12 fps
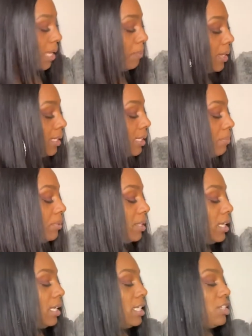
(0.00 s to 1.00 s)
I picked up
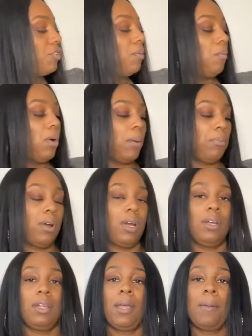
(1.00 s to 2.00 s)
these from
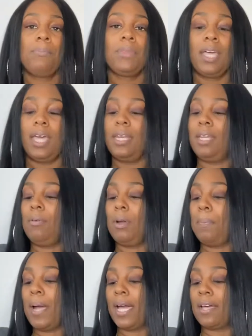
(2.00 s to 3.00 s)
Walmart, and they were
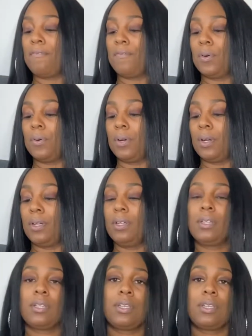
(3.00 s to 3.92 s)
pocket 4,